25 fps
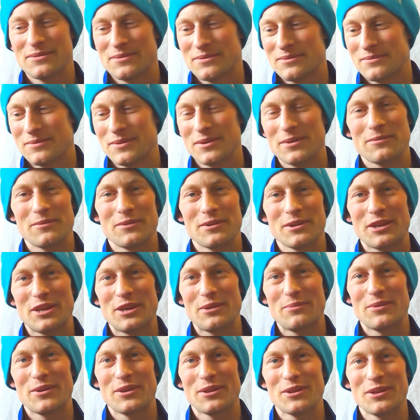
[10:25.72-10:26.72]
we'll
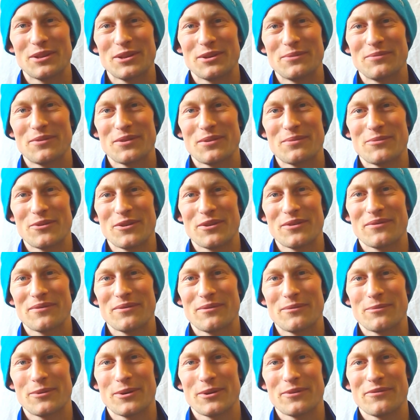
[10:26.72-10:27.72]
keep you in the loop with more
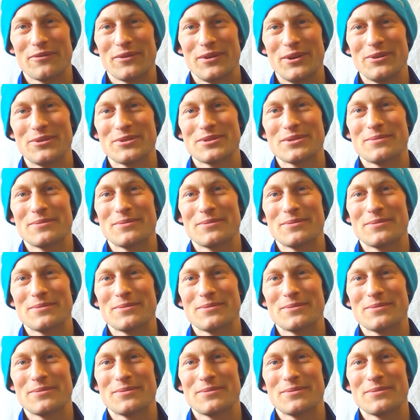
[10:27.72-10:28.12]
news